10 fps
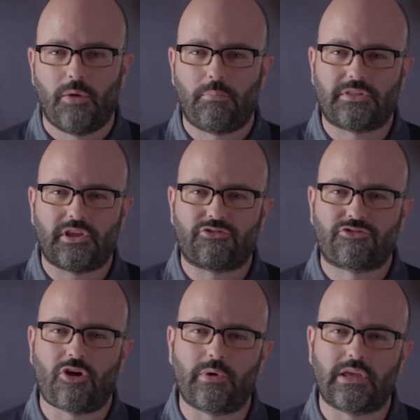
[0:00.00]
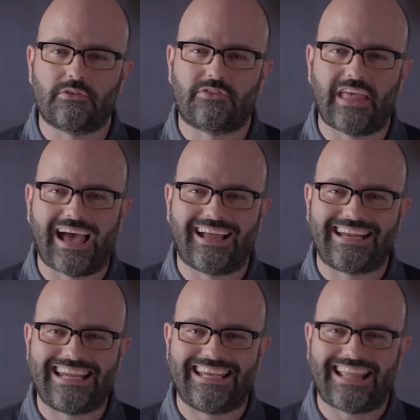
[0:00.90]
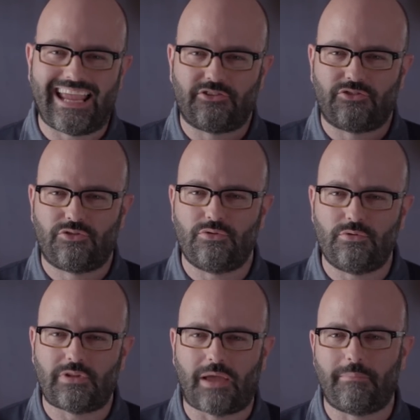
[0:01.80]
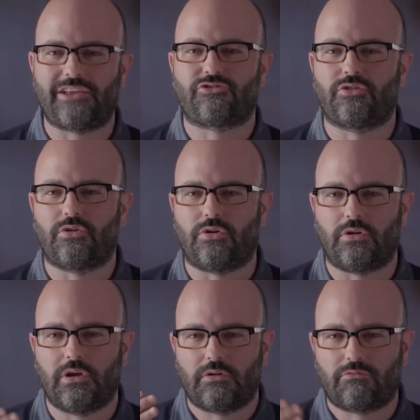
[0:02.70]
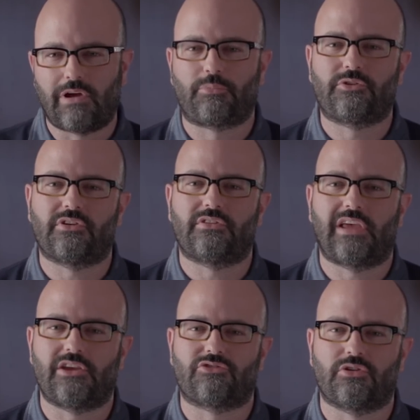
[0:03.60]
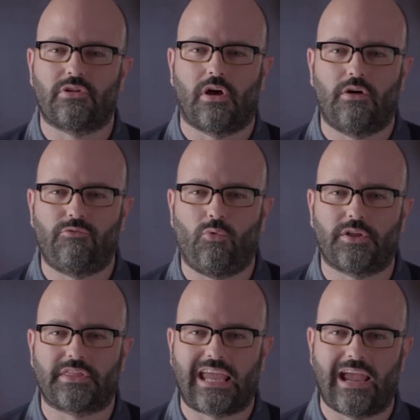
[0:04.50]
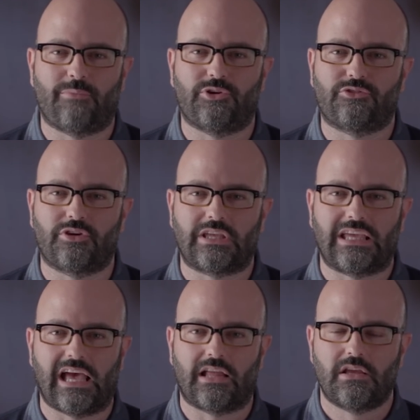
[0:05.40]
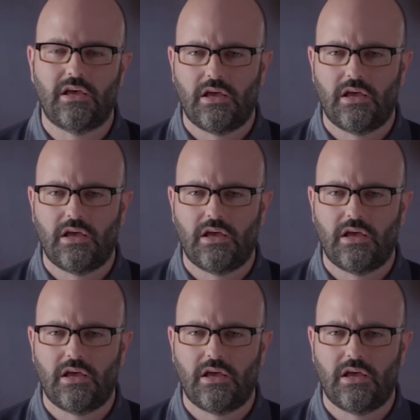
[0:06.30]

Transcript: But they're showing us that in a two-dimensional representation of what the camera is looking at.